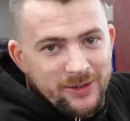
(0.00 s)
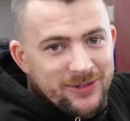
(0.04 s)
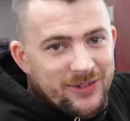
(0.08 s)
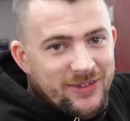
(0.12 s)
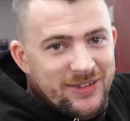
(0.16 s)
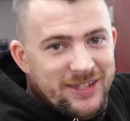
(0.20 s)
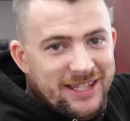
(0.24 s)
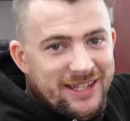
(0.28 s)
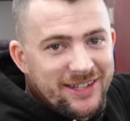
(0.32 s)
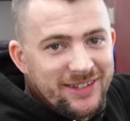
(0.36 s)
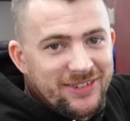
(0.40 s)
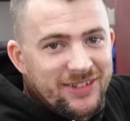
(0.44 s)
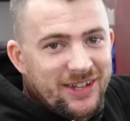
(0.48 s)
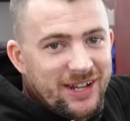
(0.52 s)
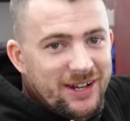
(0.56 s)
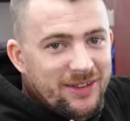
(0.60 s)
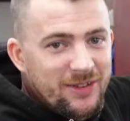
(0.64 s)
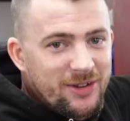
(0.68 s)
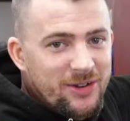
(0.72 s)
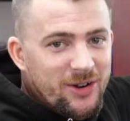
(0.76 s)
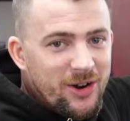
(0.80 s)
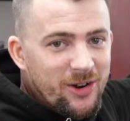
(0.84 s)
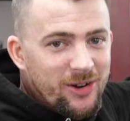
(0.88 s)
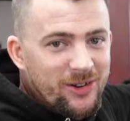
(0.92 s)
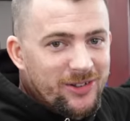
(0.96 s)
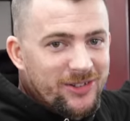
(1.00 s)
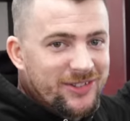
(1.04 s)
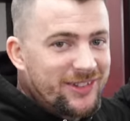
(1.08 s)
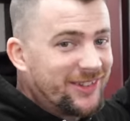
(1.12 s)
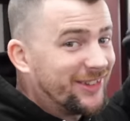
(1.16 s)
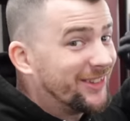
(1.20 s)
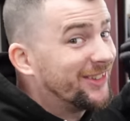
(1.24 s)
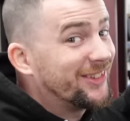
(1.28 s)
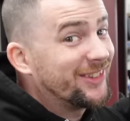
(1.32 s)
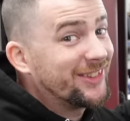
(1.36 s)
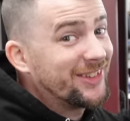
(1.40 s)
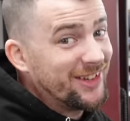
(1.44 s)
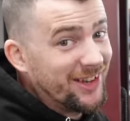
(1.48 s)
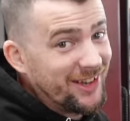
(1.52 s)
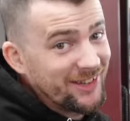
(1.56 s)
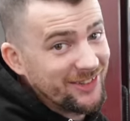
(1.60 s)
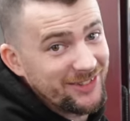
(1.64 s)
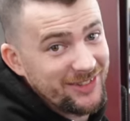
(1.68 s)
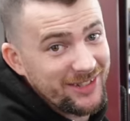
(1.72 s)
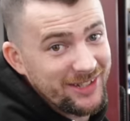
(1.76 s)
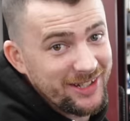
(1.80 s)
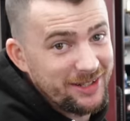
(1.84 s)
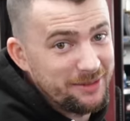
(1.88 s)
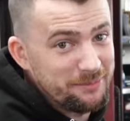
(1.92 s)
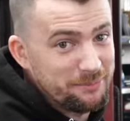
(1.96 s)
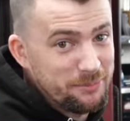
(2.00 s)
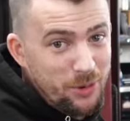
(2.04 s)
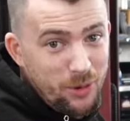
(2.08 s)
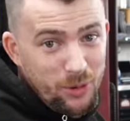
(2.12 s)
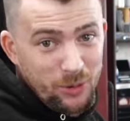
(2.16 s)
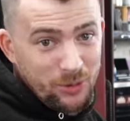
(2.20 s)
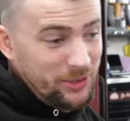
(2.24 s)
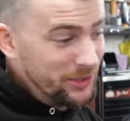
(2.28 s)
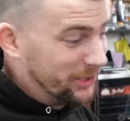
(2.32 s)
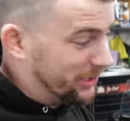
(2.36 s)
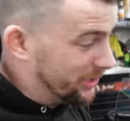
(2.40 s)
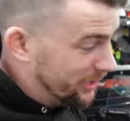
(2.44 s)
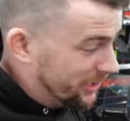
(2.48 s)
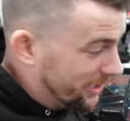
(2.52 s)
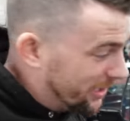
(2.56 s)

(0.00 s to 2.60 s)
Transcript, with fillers: so the inside of the car is disgusting and moldy,